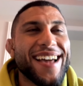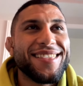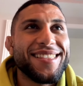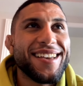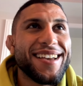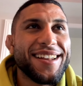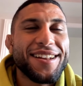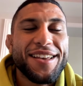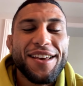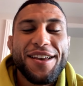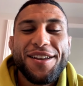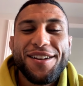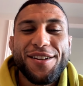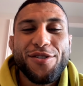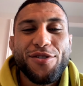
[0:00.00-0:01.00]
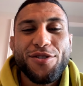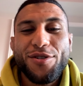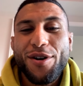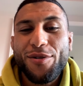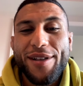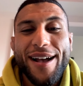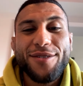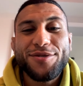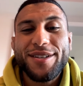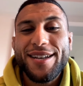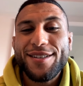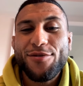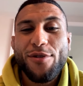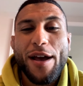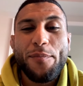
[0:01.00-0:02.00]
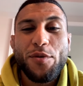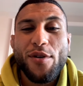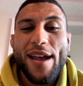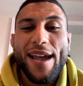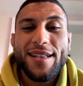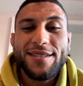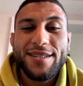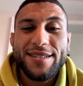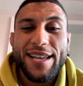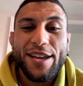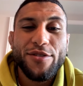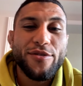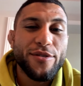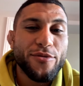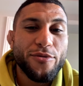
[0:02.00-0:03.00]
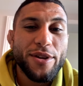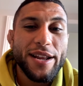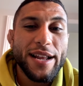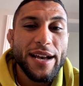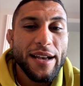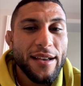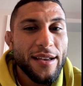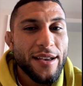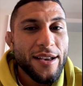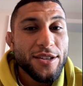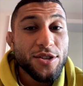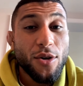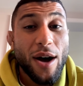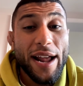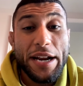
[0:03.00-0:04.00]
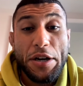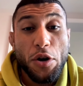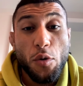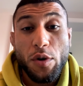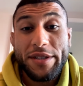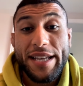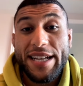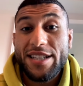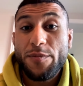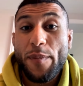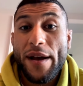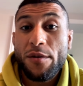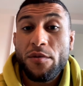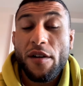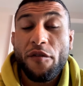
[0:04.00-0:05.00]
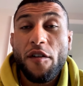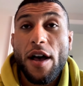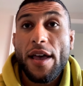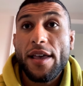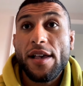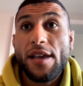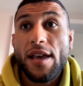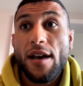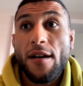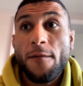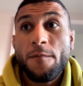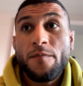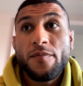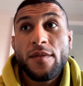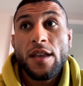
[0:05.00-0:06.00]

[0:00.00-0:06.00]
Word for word: And then literally you go downstairs and wrap your hands and take you to the arena. So I didn't know what to expect when I fought Ilia.